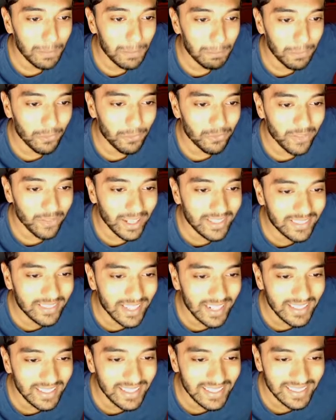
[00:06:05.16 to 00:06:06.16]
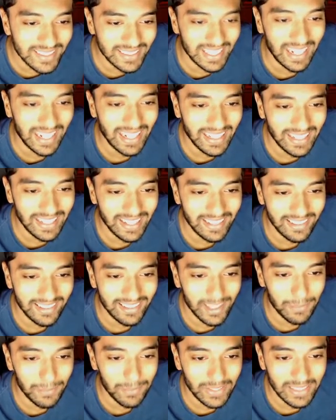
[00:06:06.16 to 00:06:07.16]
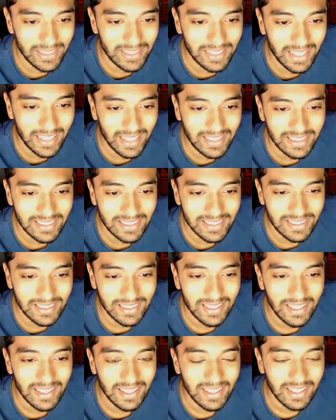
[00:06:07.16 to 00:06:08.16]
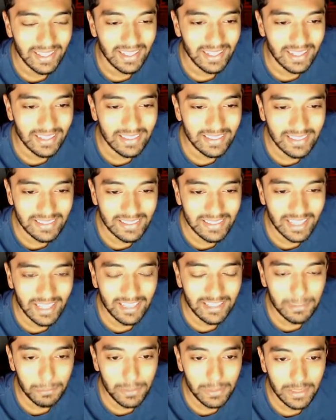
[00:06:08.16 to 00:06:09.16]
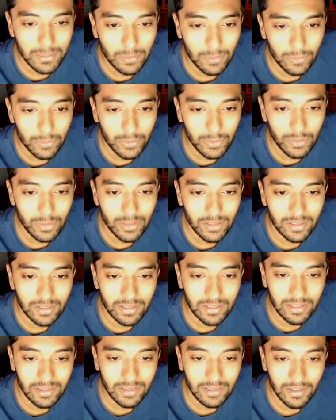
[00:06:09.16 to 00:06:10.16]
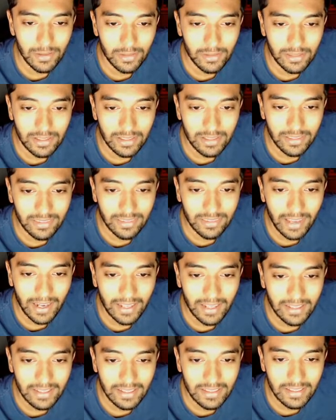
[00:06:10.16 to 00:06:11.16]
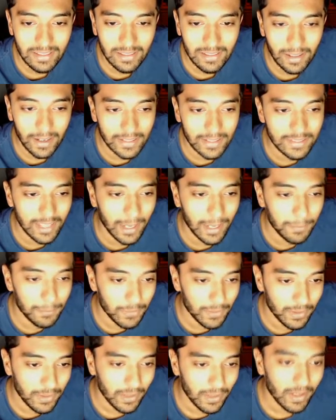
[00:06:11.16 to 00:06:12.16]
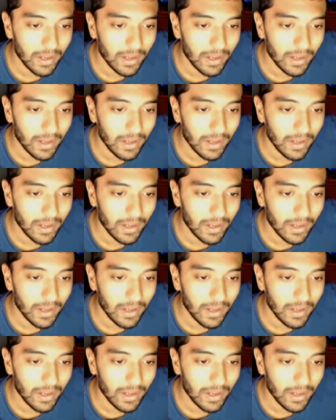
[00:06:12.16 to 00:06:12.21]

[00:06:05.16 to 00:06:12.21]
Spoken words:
We prevented the sign-in attempt in this case, please review the details in the sign-in attempt.